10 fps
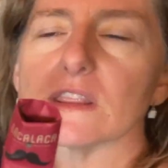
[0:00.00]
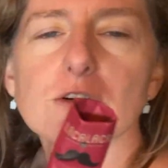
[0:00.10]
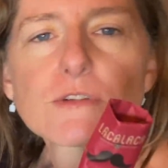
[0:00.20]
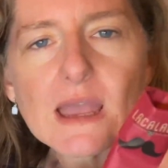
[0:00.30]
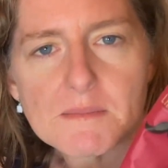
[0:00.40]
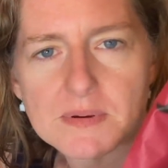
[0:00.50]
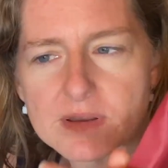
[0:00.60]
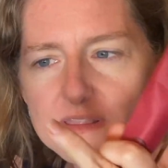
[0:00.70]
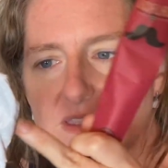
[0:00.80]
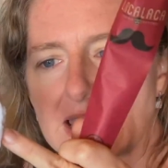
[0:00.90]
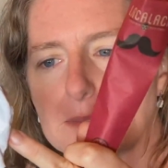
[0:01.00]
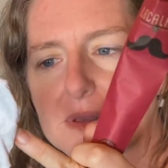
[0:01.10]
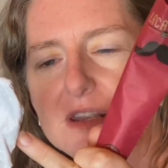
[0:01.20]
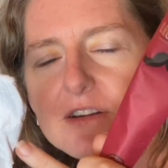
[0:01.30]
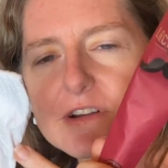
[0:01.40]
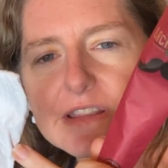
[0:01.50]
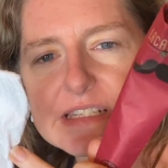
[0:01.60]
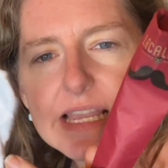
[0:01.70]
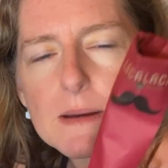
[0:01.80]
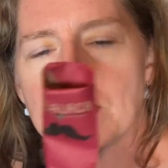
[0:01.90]
either wrap the napkin around the
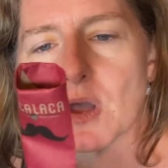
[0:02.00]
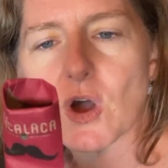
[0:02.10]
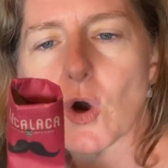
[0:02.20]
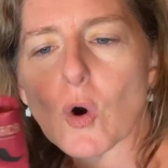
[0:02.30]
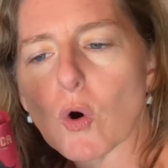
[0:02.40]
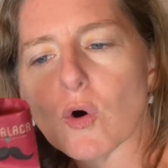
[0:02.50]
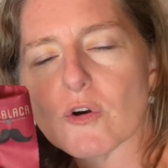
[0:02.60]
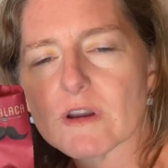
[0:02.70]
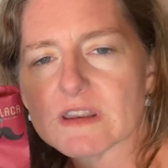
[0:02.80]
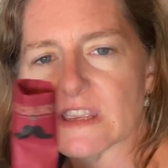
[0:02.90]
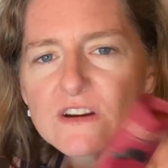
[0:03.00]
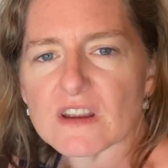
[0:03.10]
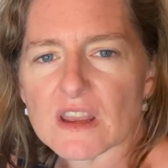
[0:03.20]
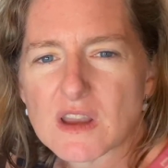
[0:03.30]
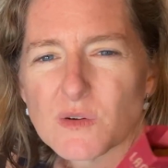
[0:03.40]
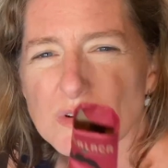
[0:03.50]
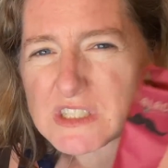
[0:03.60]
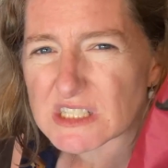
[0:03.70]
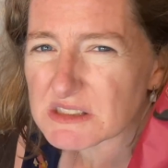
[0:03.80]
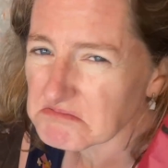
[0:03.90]
top or around here, which
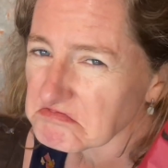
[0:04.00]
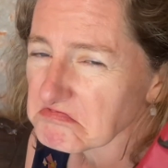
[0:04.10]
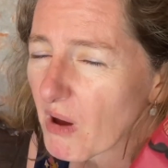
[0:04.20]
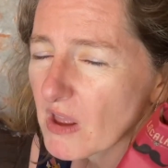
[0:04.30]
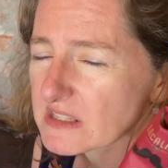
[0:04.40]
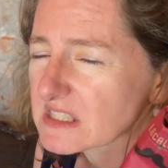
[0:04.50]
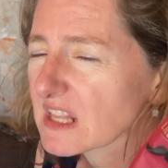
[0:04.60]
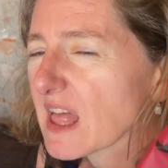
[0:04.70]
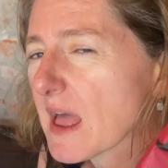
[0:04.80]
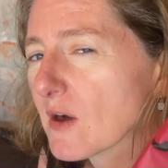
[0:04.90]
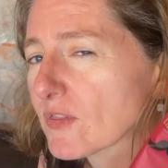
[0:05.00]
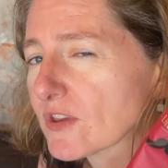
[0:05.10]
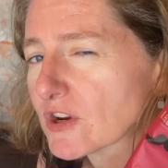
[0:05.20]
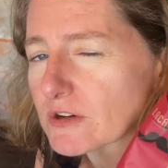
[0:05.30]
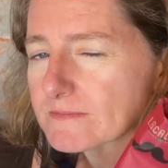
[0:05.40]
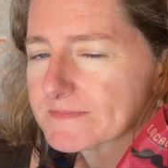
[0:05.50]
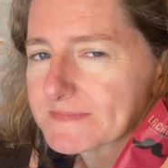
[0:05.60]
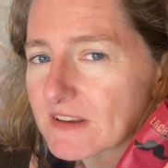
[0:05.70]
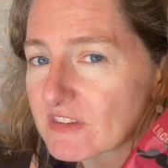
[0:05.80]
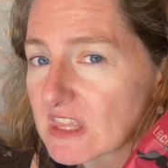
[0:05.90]
is honestly a lot healthier.
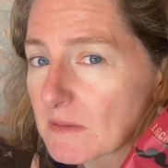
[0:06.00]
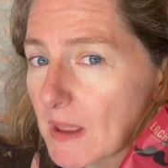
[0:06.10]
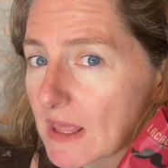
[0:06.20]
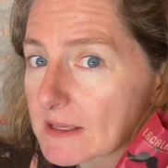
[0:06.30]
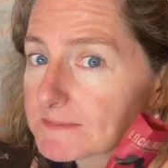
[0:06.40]
Think about it.